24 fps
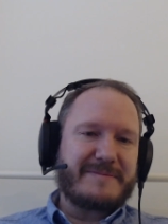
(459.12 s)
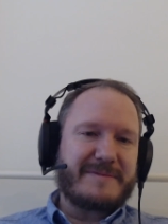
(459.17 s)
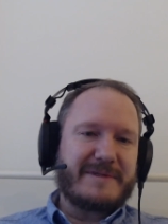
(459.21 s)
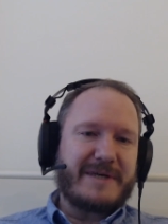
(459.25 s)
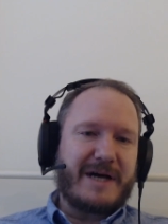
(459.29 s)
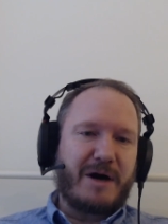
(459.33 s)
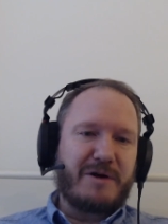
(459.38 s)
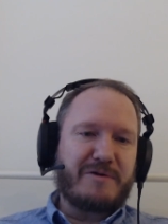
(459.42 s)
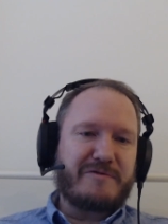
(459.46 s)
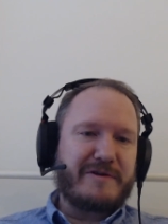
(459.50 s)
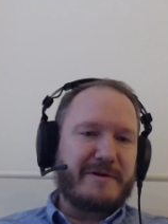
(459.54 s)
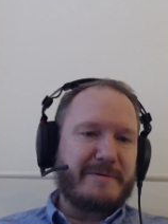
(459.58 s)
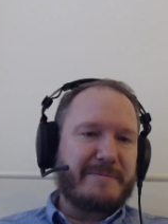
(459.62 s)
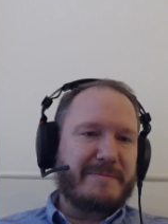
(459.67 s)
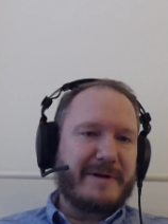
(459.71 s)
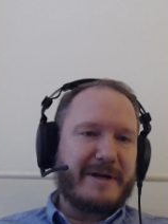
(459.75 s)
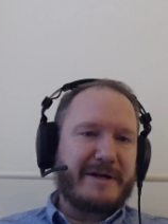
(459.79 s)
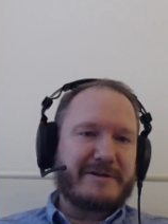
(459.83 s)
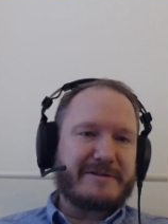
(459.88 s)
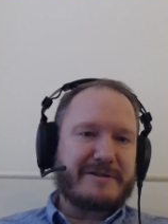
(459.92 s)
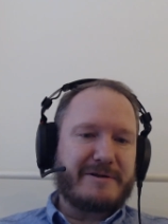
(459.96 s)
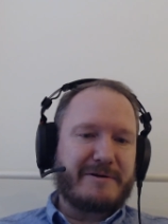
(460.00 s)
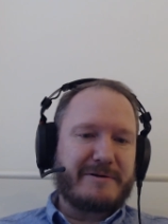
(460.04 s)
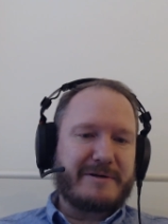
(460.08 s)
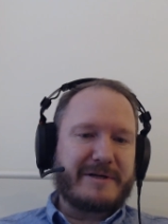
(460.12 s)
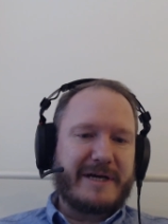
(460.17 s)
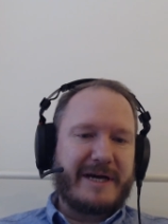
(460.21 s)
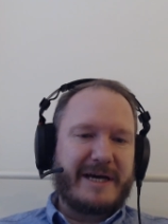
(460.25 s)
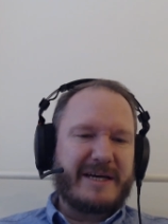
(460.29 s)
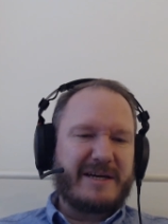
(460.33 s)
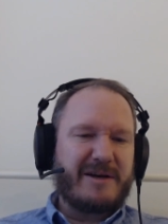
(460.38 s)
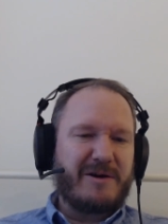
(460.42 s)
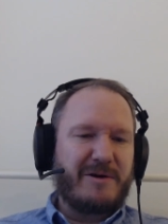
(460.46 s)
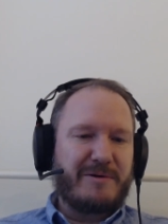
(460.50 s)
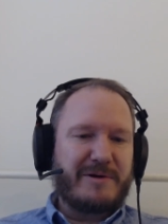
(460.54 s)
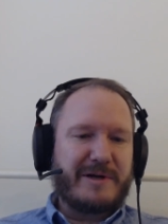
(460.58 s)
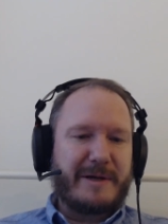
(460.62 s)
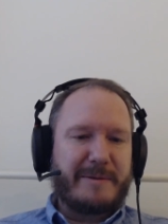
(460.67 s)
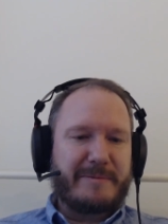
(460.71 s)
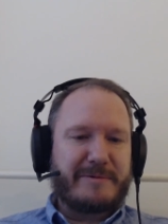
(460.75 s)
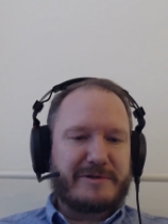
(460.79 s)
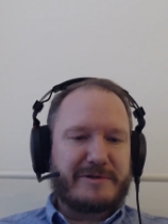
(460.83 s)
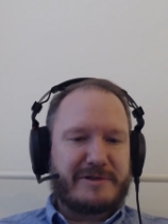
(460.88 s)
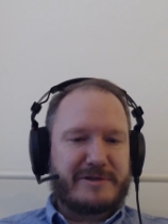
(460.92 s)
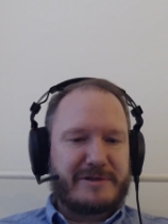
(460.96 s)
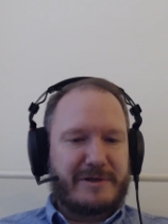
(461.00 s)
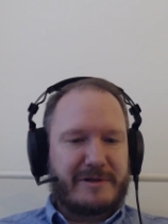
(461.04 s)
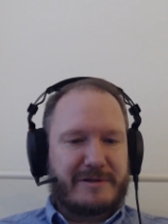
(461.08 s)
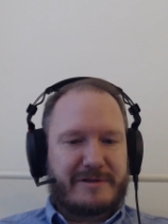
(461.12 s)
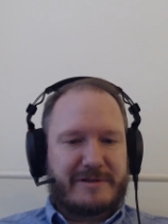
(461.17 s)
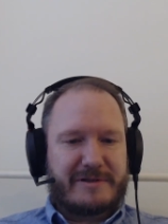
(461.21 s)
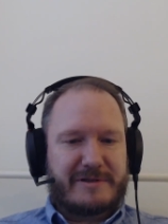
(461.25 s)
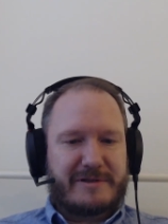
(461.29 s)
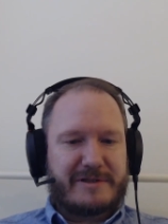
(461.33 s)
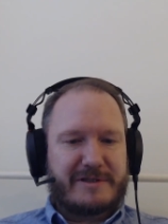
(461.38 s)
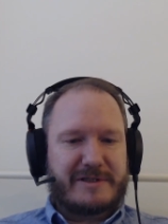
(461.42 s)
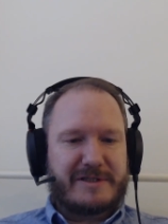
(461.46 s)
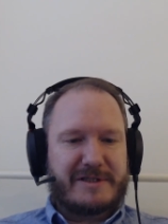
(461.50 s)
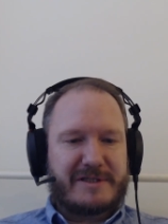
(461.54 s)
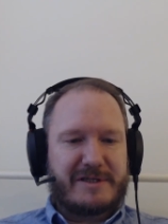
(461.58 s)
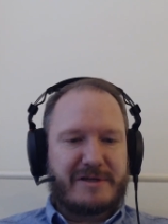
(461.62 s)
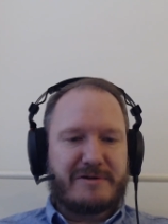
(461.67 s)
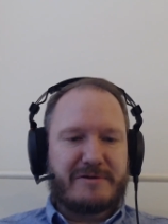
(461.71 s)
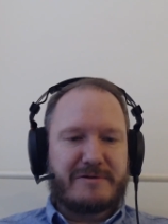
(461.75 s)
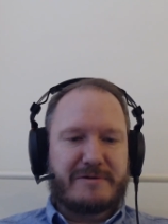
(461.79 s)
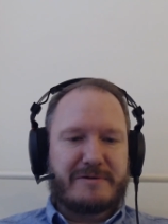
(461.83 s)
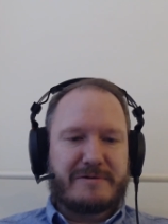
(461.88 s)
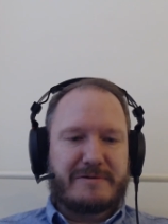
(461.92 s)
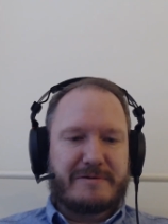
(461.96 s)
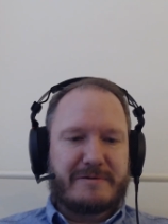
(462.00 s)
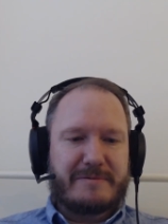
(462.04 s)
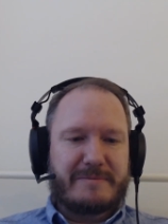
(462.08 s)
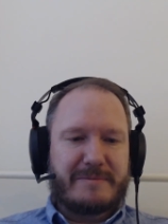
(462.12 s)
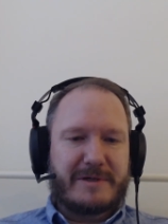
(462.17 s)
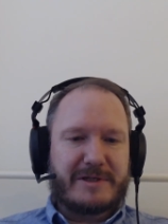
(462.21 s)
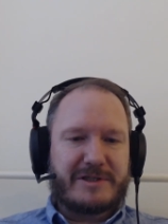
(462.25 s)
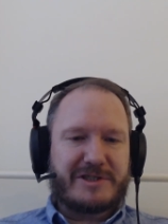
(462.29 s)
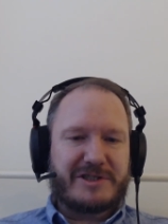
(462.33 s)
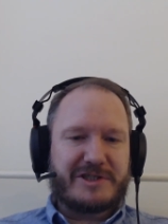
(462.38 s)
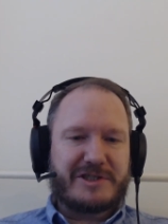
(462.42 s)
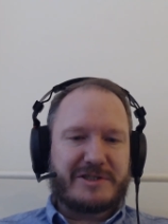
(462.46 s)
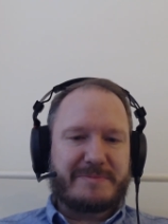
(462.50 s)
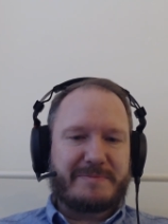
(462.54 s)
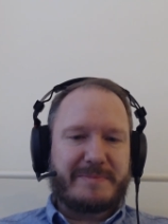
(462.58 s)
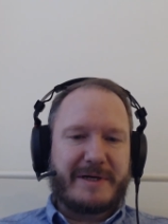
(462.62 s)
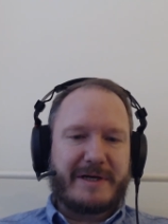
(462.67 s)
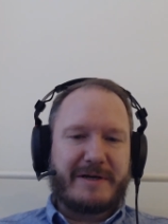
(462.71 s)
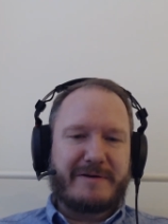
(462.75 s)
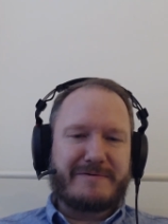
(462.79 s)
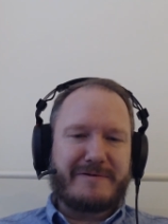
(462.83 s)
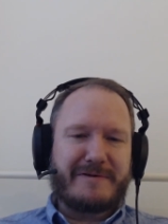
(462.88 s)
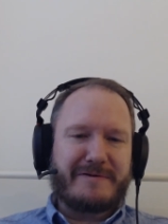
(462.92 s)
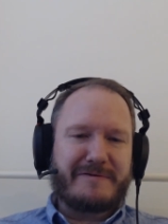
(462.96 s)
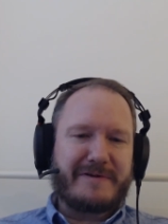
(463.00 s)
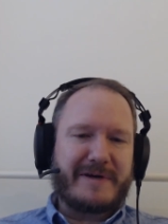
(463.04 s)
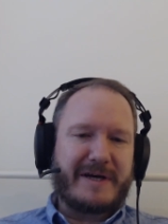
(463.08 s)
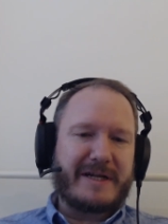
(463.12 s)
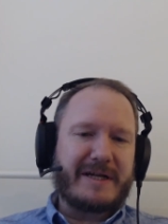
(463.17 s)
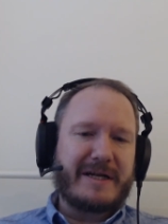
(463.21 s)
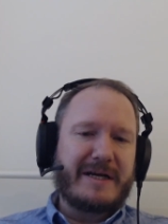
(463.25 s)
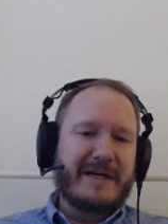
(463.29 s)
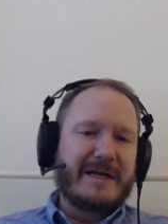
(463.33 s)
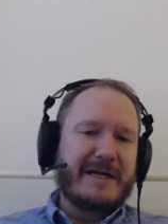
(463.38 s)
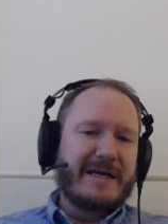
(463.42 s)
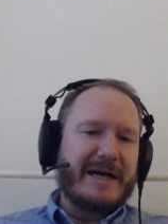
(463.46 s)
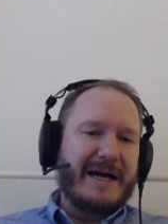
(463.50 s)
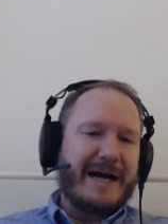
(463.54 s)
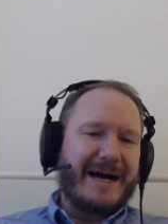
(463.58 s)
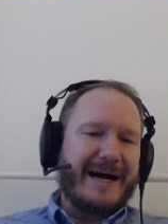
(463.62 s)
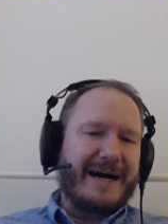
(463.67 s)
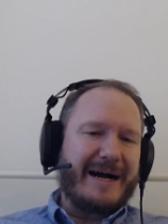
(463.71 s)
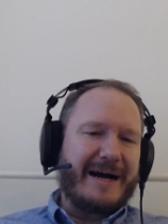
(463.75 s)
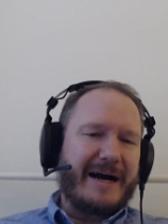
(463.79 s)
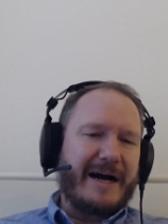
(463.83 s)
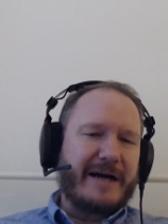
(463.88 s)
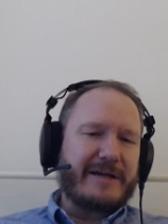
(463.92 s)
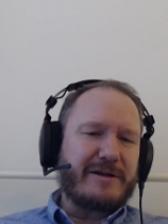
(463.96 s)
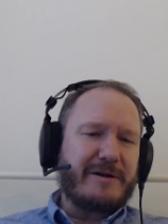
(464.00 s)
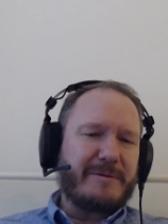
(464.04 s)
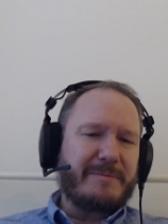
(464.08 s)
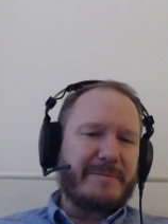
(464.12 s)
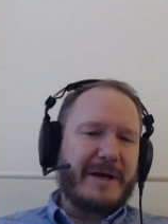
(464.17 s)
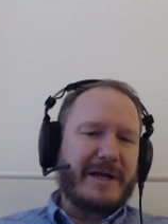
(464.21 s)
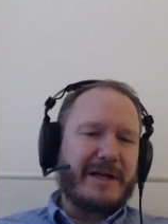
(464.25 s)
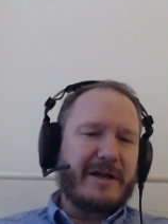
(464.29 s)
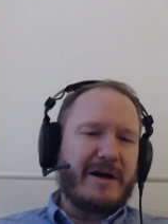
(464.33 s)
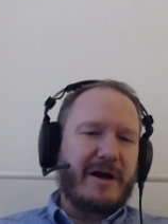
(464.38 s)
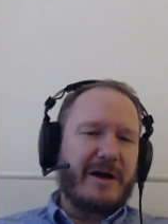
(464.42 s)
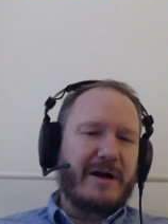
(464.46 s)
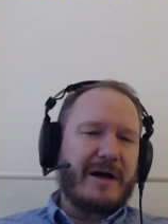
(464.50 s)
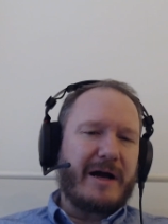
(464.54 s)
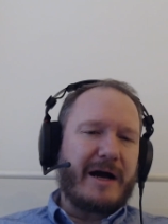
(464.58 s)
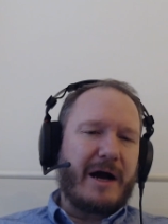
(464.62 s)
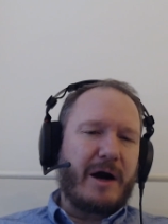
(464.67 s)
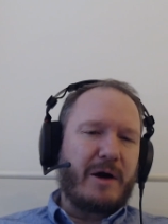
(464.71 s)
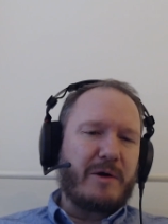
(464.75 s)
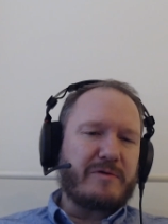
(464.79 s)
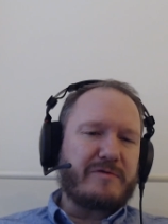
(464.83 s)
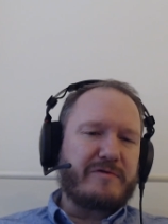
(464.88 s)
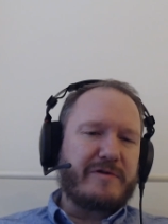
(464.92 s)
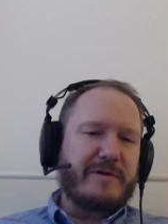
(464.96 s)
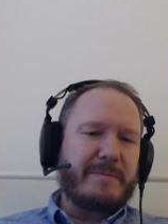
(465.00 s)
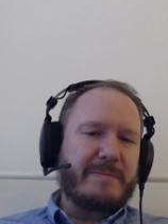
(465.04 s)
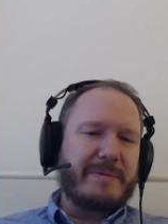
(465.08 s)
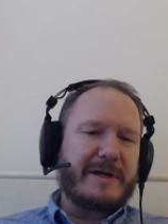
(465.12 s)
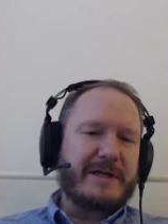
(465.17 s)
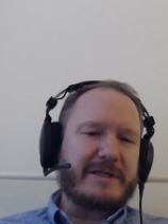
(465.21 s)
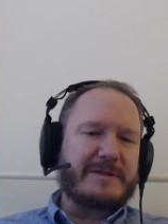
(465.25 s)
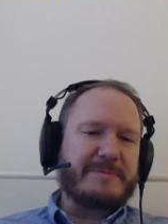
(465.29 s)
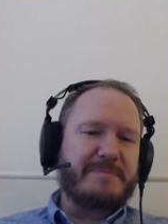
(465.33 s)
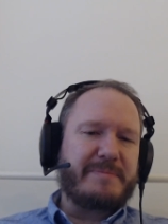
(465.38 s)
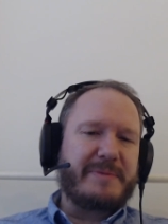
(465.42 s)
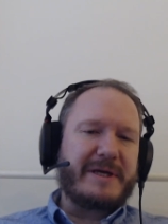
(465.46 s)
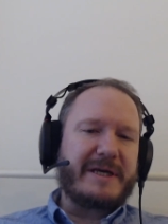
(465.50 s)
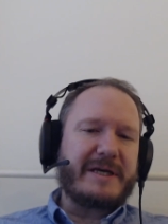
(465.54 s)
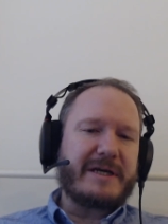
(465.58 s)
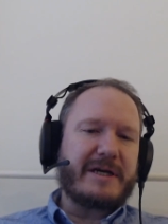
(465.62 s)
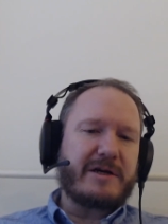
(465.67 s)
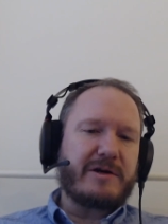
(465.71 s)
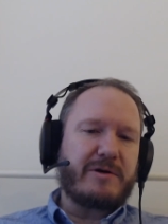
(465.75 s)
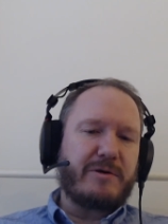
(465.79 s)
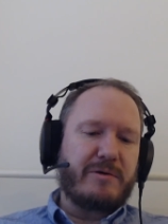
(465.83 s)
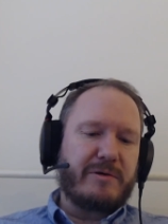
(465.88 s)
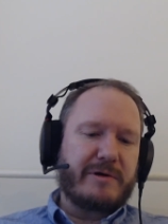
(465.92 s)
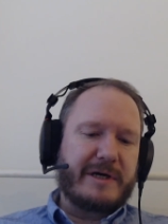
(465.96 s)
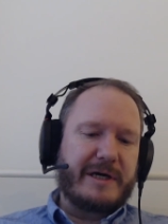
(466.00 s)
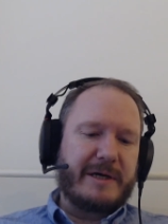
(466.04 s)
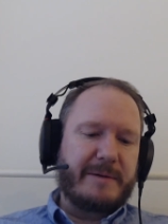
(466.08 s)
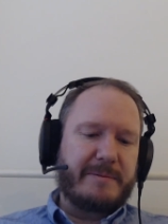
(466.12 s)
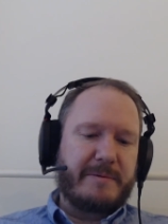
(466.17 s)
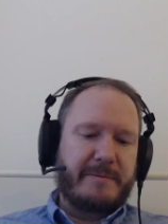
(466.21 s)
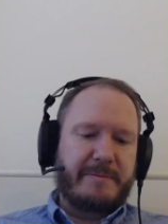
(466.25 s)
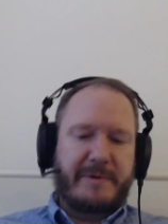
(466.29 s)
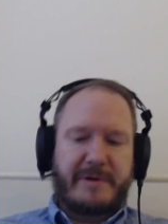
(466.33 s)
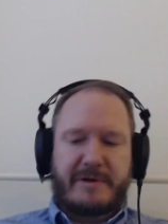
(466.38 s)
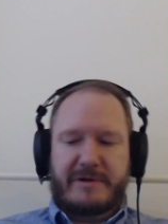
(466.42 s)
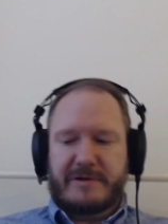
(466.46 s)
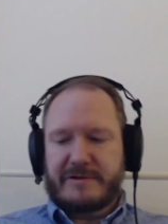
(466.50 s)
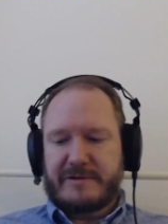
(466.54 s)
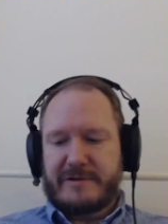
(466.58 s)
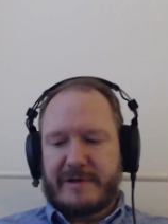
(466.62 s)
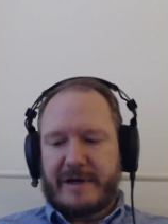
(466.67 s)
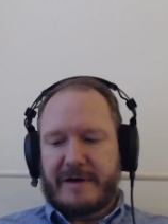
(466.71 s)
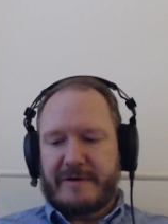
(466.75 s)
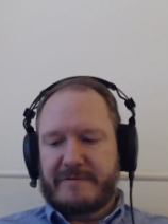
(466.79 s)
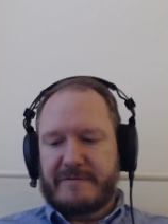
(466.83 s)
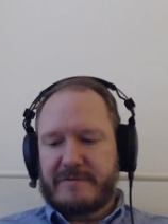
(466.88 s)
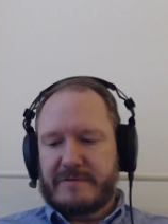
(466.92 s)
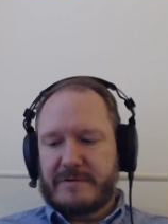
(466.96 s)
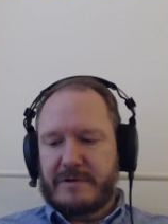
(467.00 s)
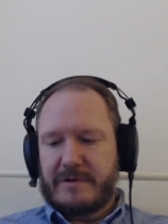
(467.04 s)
Outfield players, okay. Goalkeepers, not so much big of a fan. I don't mind outfield players being a goalkeeper because you have,